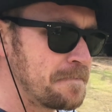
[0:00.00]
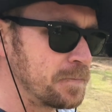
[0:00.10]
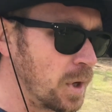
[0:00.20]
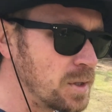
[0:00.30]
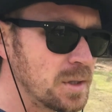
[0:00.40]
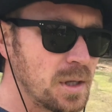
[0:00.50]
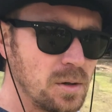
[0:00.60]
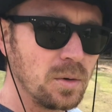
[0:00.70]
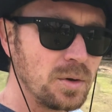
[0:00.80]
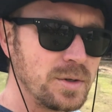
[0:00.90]
Most of the
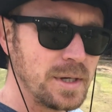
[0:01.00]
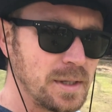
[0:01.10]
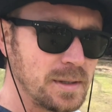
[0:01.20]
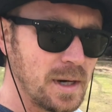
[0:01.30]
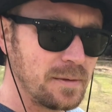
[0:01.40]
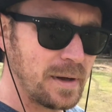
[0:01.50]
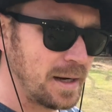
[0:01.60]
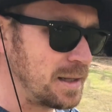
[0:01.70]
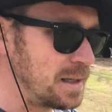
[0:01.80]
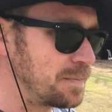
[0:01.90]
lawn dressings that I
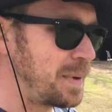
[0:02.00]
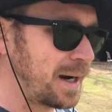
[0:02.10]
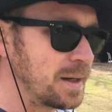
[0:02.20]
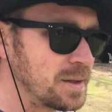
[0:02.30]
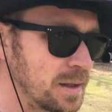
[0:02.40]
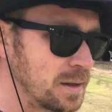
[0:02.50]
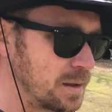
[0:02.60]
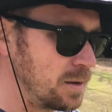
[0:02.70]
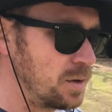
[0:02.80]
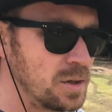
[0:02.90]
find in these packets at
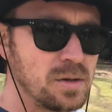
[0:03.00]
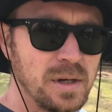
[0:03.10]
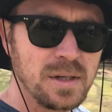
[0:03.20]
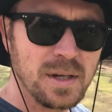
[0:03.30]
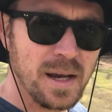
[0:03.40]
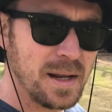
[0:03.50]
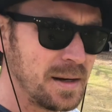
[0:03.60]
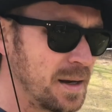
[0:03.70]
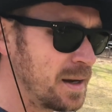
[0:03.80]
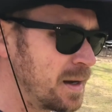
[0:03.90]
the nurseries
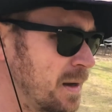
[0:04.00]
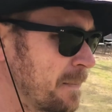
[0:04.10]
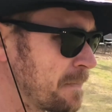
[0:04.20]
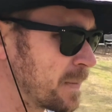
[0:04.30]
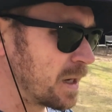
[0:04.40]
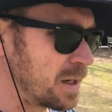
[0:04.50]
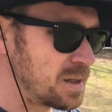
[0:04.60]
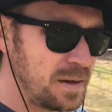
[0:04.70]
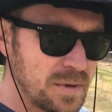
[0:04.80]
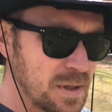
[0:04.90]
and
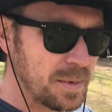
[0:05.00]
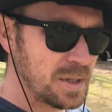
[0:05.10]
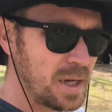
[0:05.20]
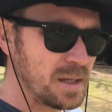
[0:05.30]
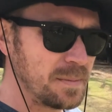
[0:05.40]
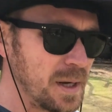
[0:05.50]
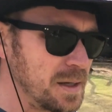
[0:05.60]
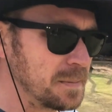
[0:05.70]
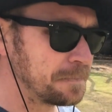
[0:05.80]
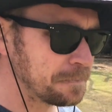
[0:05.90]
even some of the sand
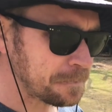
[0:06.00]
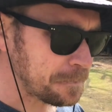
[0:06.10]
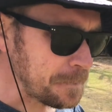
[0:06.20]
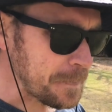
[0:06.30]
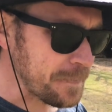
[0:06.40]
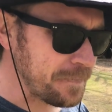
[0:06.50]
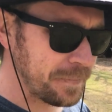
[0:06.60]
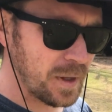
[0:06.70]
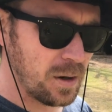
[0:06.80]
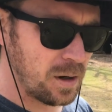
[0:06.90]
supplies
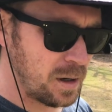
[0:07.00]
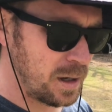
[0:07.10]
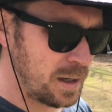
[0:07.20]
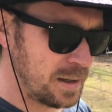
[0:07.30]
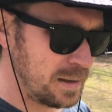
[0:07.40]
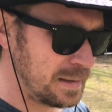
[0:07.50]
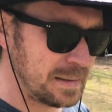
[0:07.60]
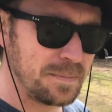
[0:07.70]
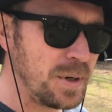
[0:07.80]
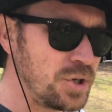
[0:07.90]
are
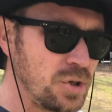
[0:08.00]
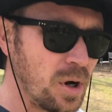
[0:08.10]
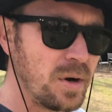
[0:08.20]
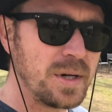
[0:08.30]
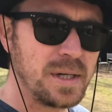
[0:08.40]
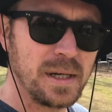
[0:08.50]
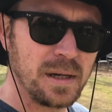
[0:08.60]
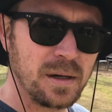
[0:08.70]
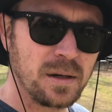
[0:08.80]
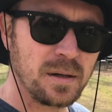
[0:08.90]

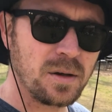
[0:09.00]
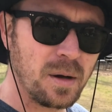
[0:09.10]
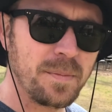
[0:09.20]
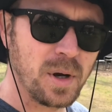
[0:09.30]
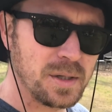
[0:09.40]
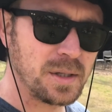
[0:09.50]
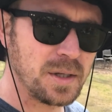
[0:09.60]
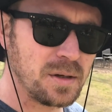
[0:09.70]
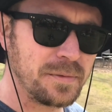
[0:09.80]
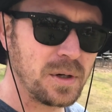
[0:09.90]
majority compost, and
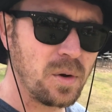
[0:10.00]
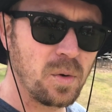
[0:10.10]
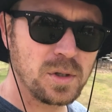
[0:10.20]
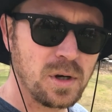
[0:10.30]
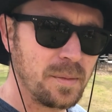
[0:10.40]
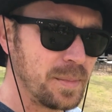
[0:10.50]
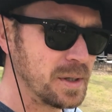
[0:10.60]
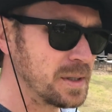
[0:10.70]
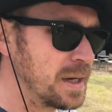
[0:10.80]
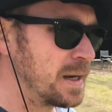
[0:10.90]
it's often coarse compost.